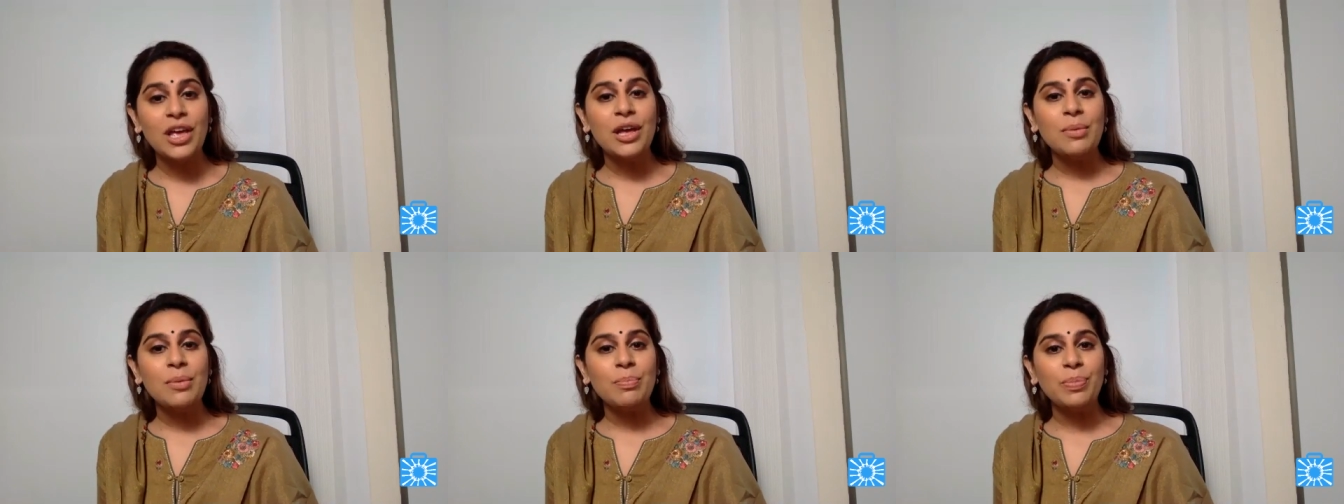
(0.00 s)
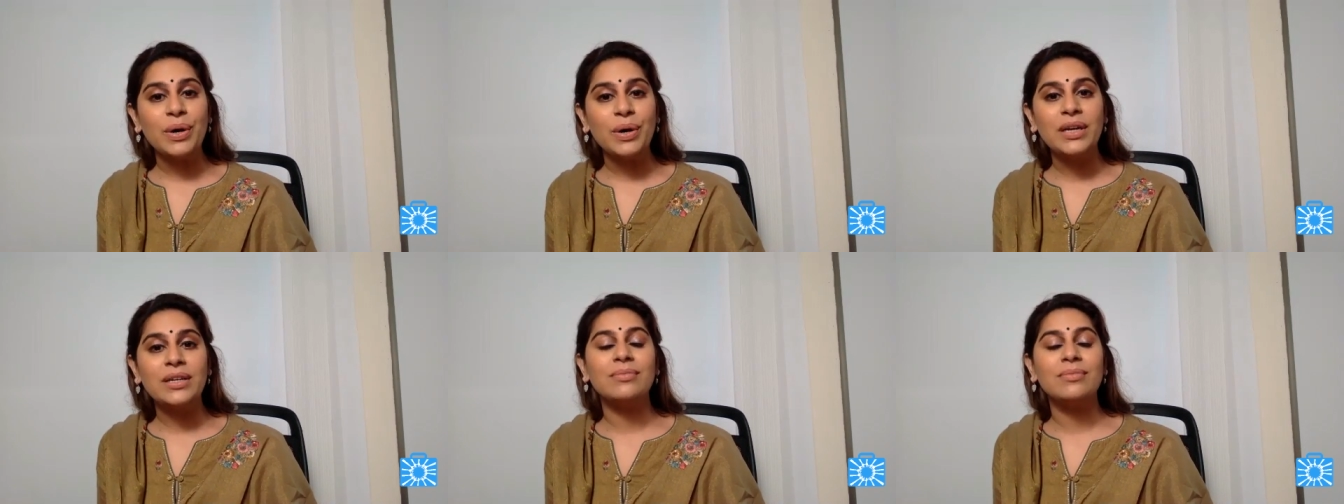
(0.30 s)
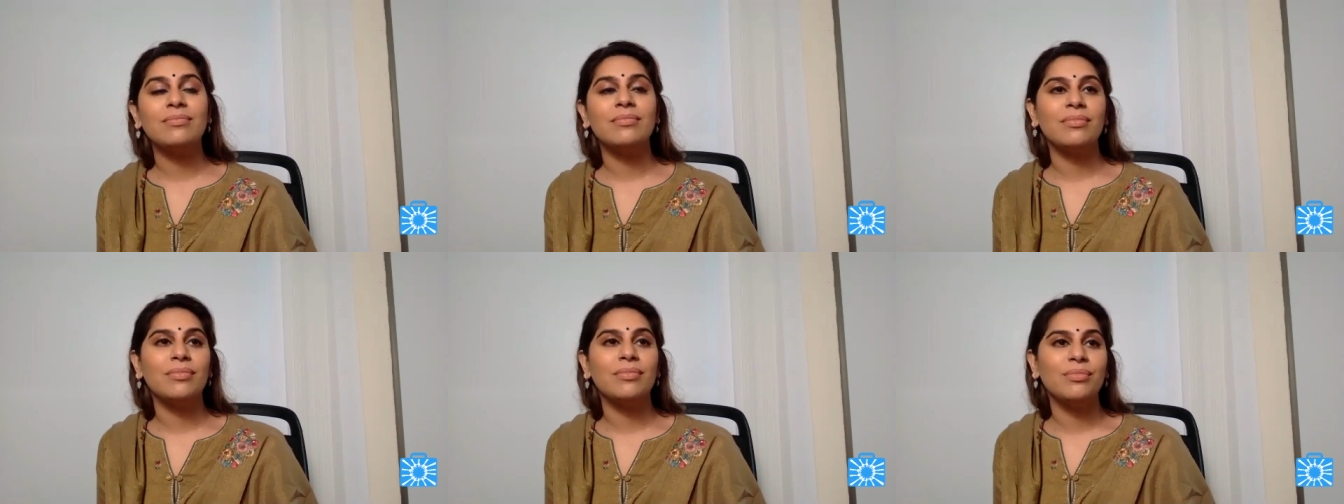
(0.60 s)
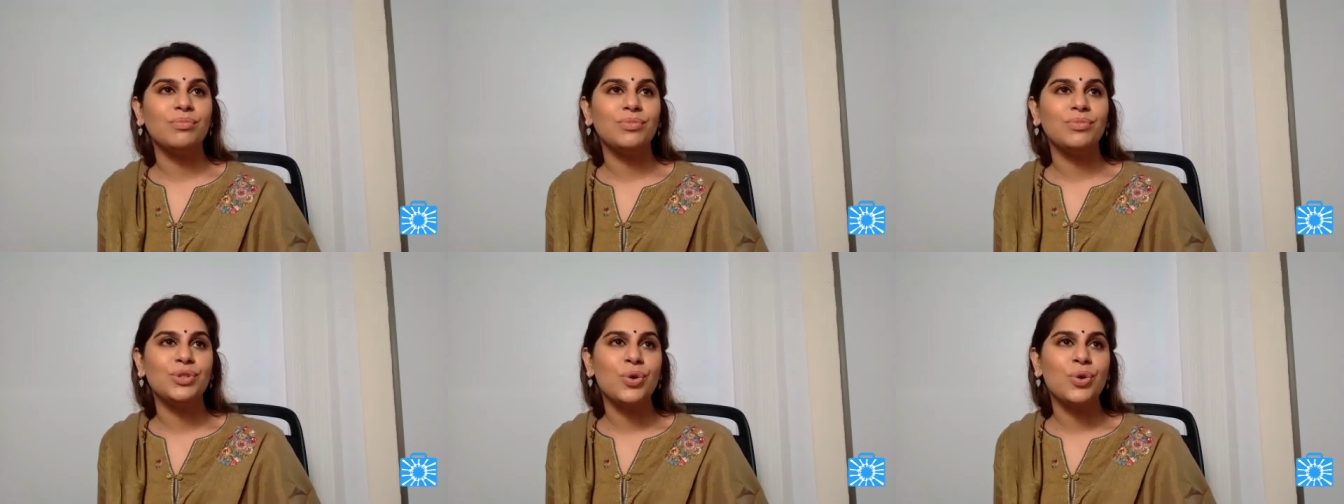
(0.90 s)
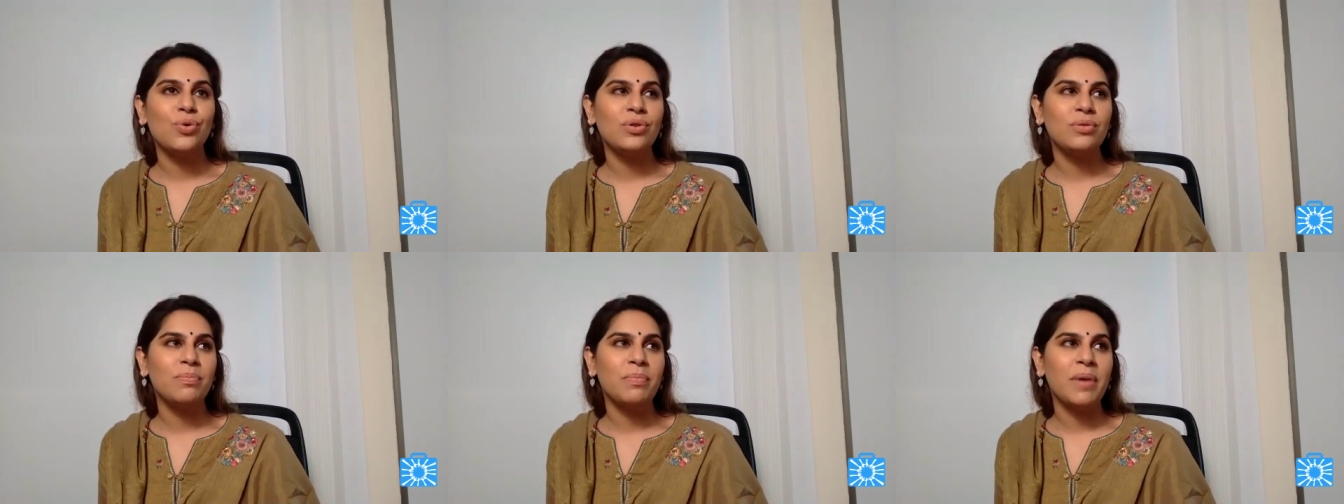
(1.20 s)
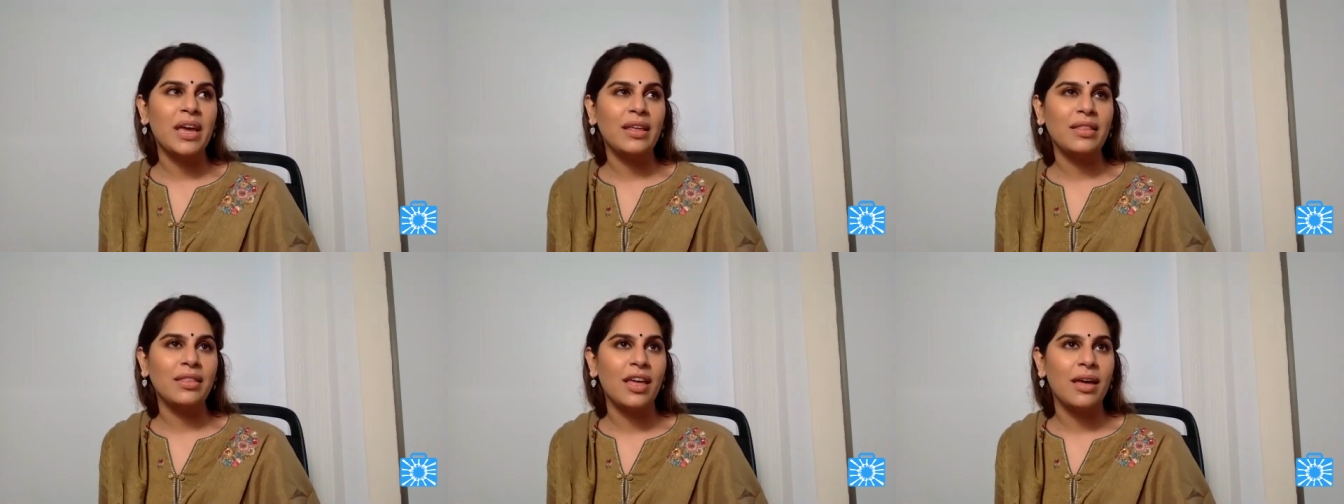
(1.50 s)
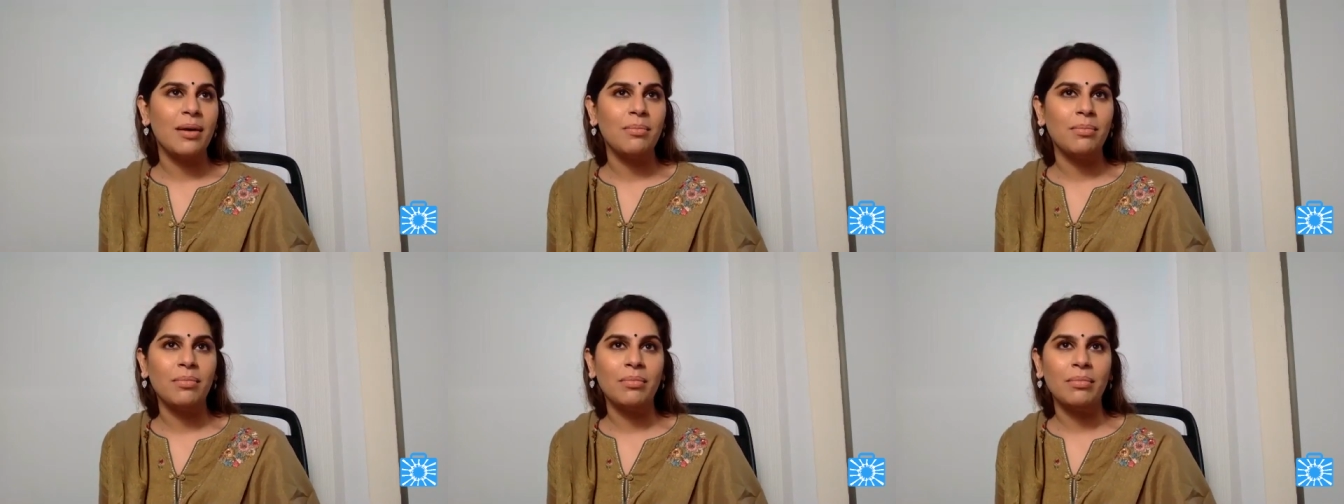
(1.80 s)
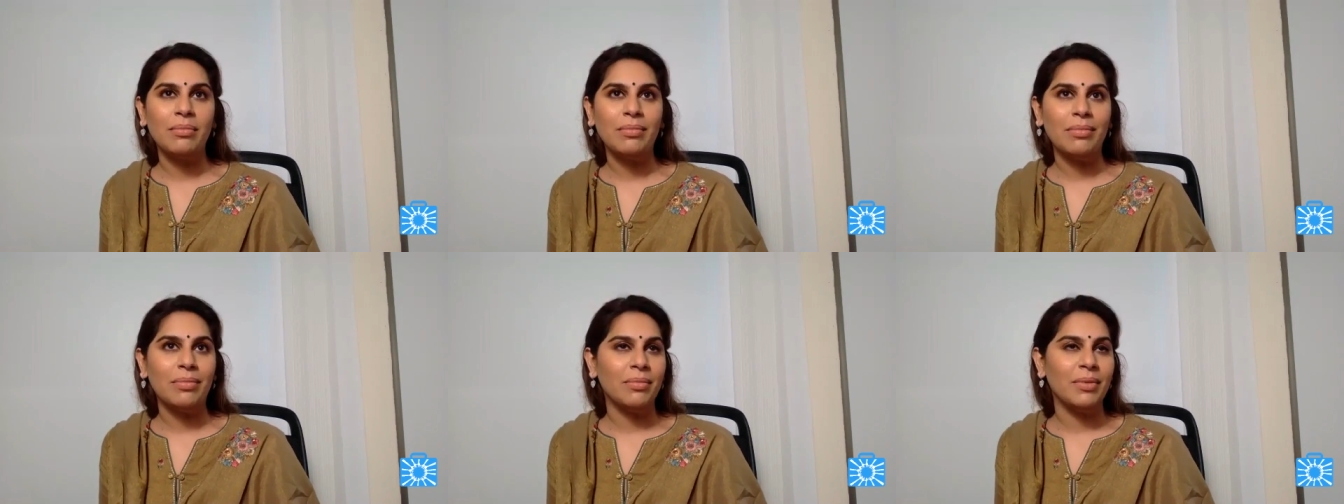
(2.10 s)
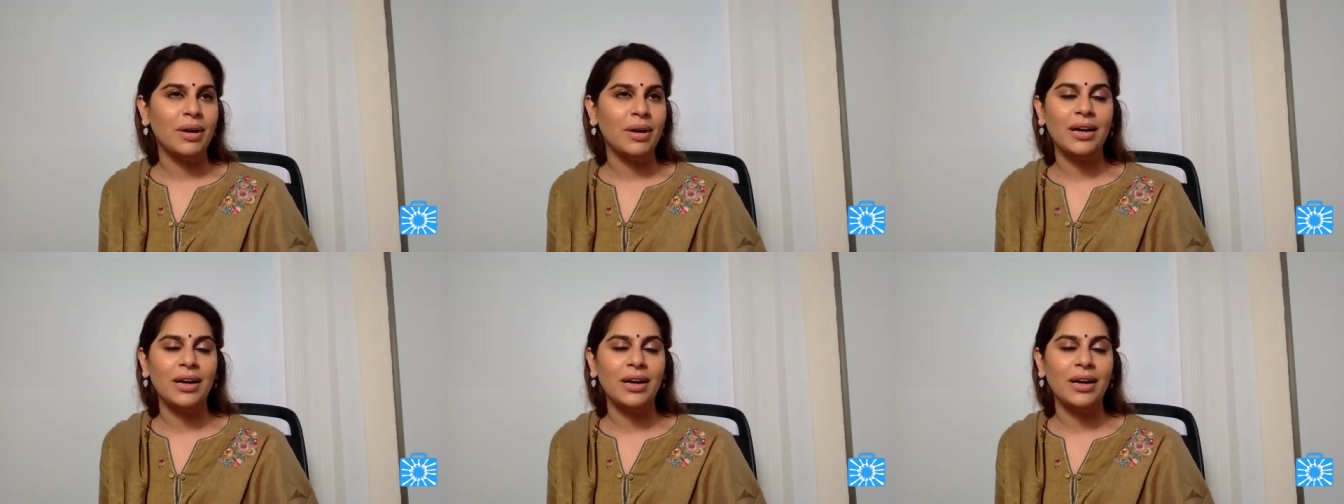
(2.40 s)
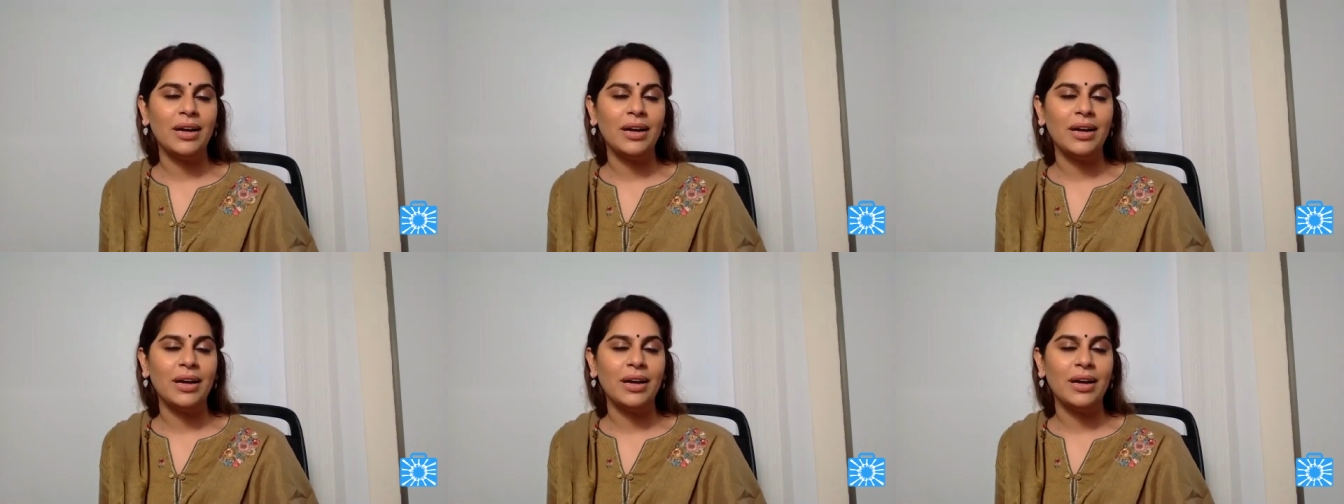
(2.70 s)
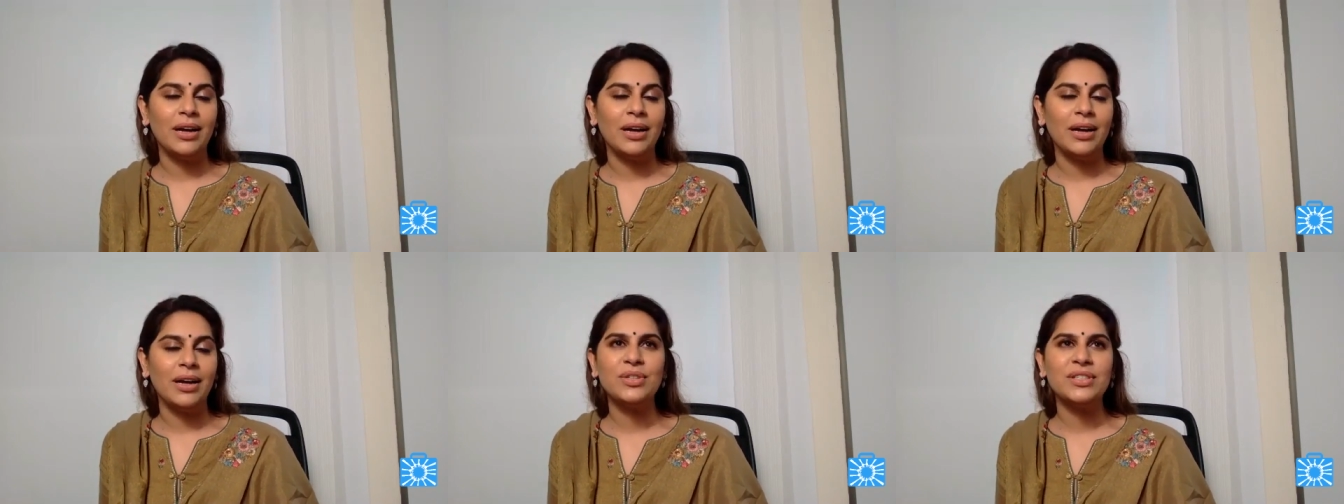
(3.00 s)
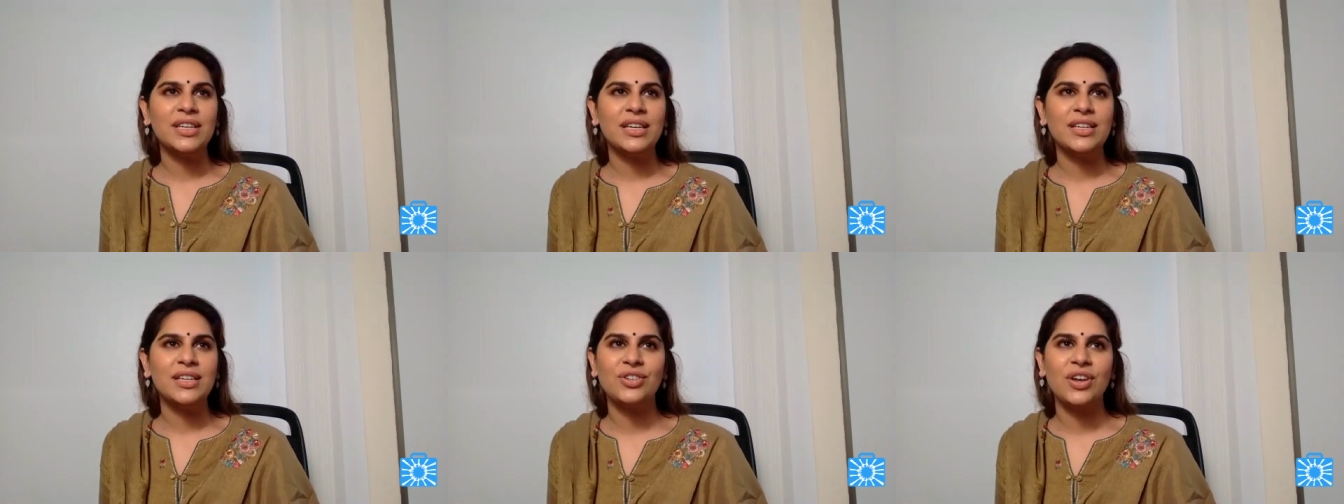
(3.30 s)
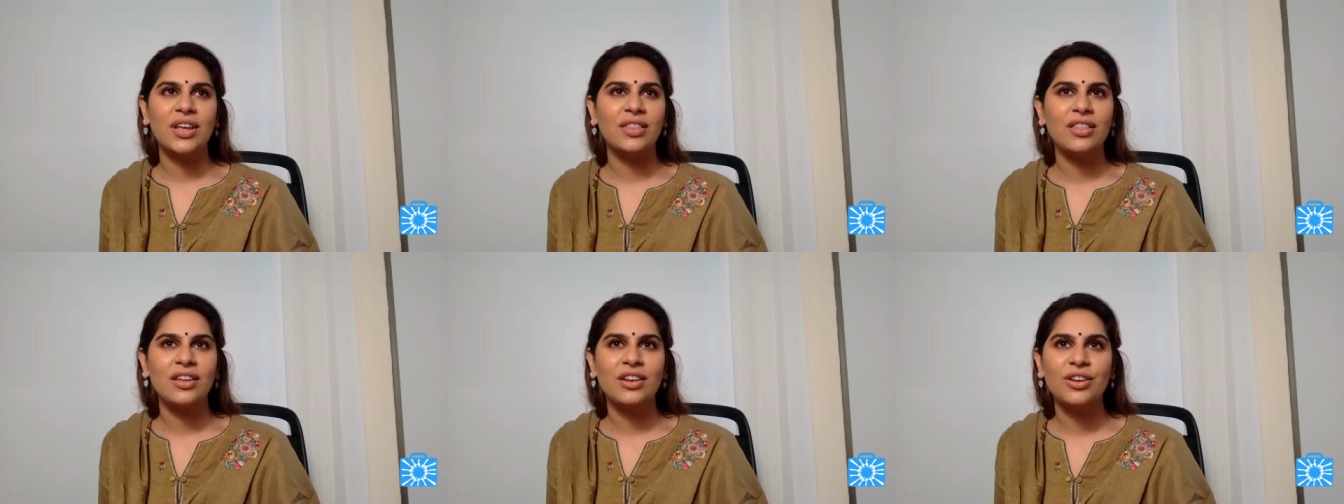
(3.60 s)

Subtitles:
but don't make them, I would say, strengthen